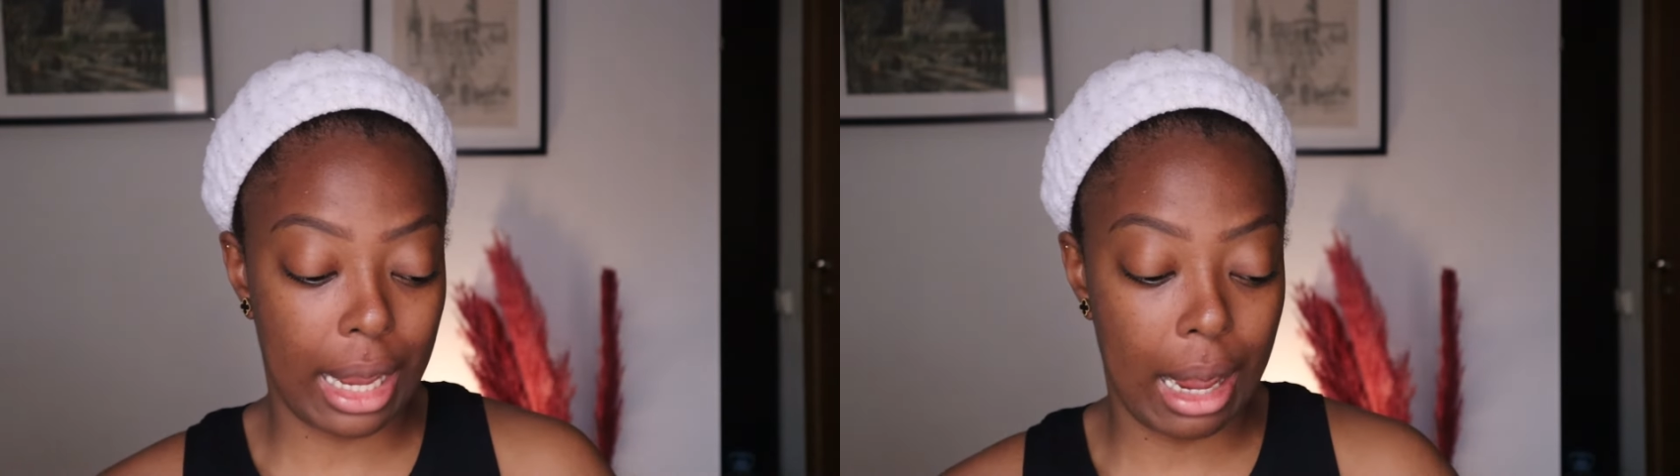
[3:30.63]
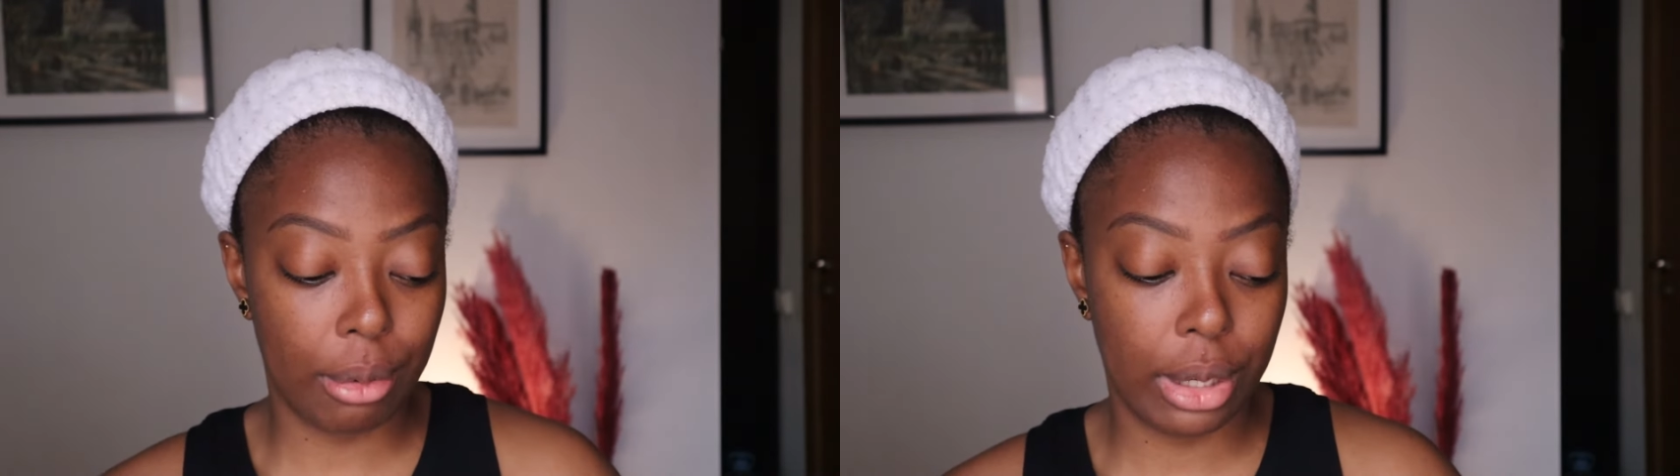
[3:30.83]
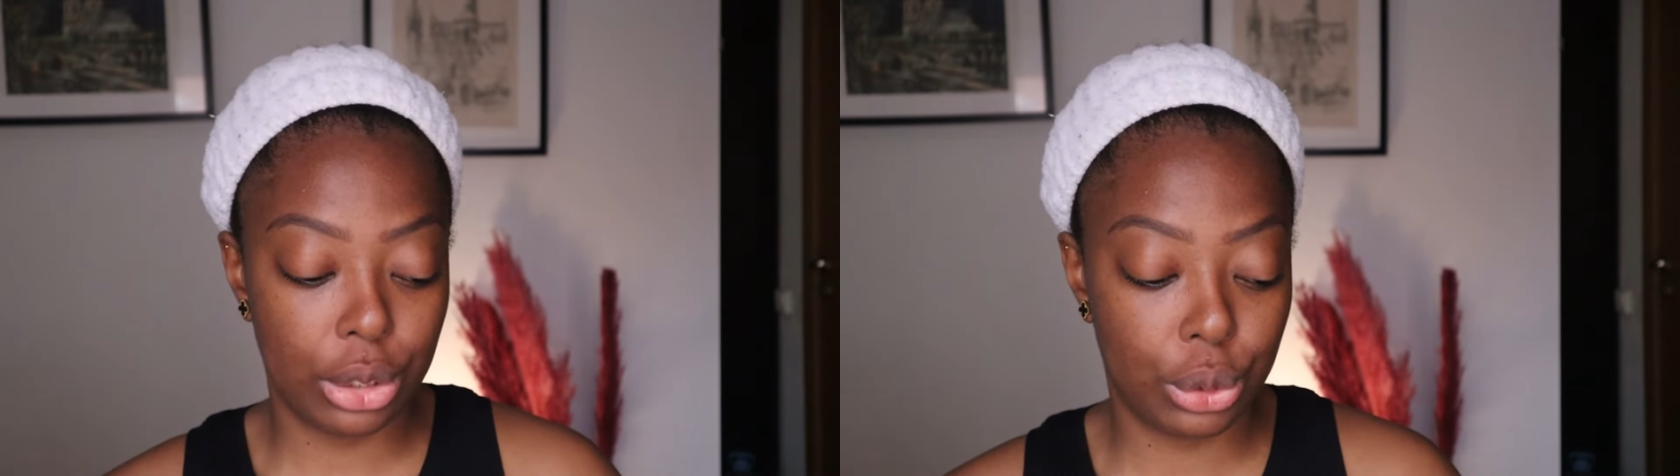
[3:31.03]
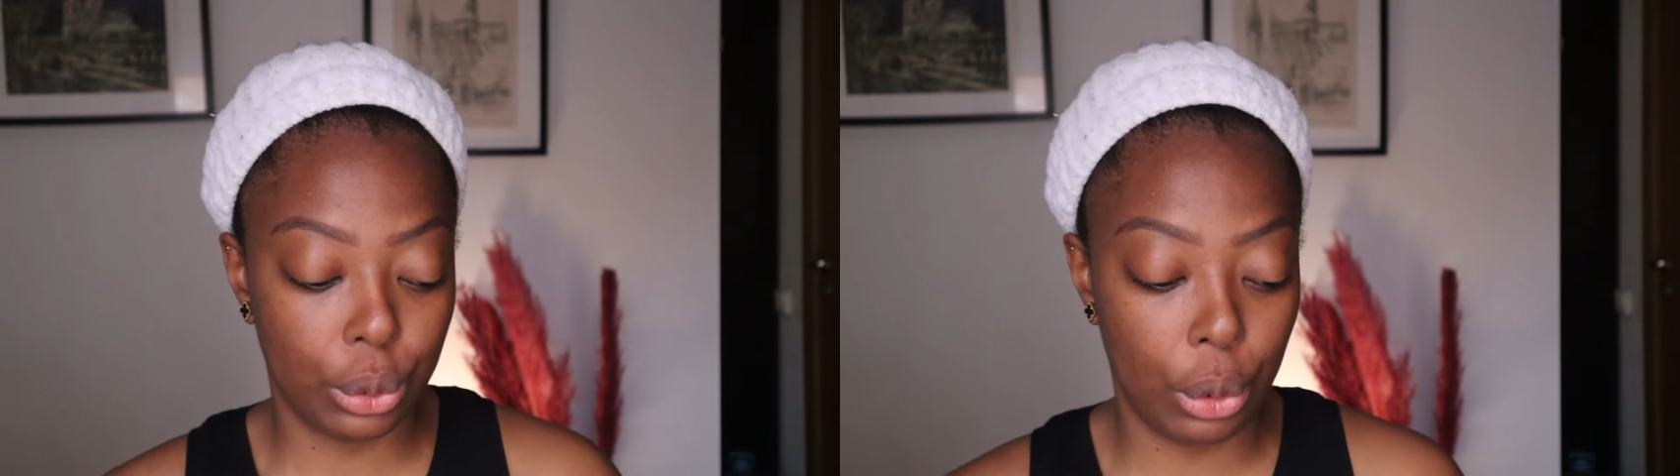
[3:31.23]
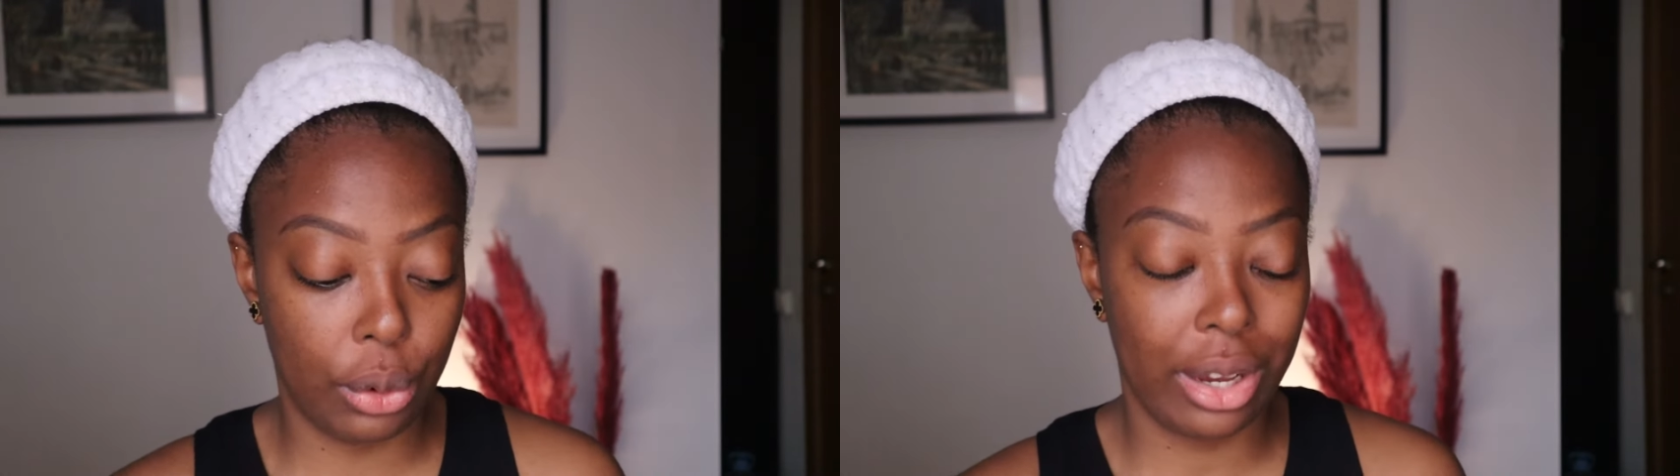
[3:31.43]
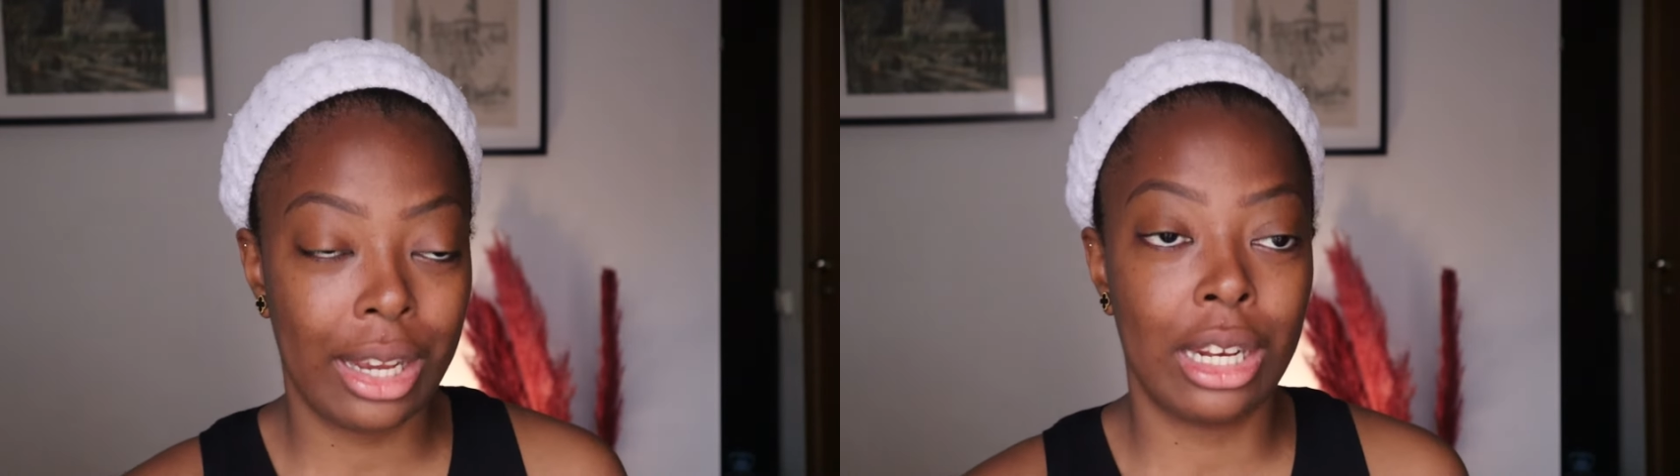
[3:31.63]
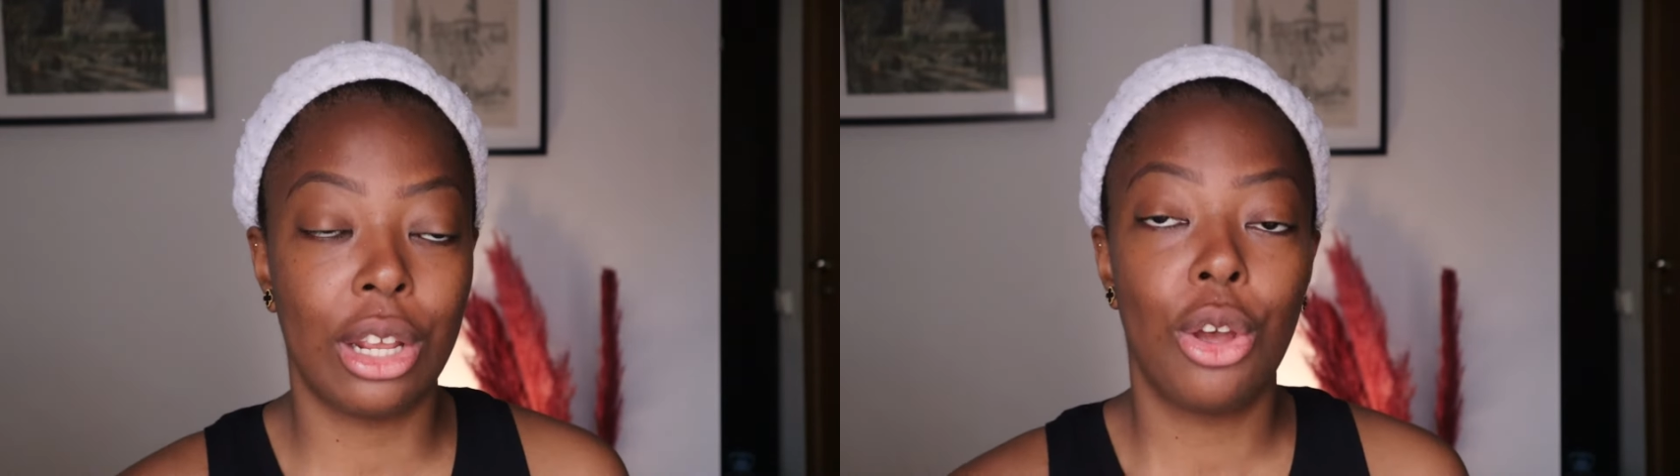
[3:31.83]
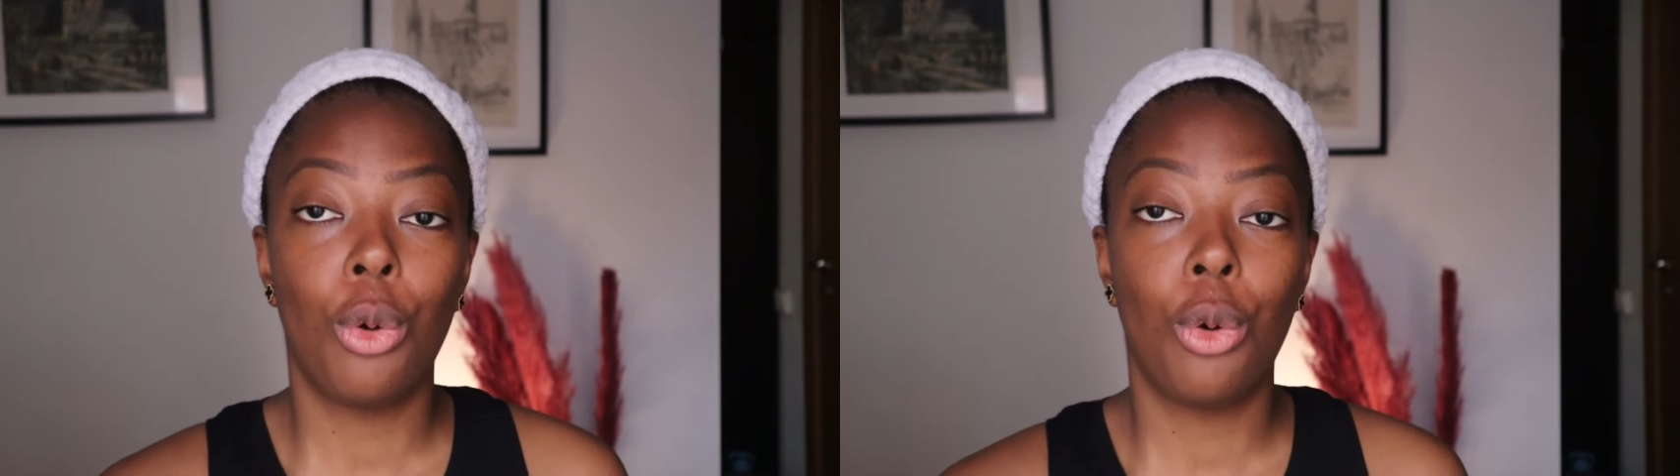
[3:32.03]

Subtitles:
I'm going to go in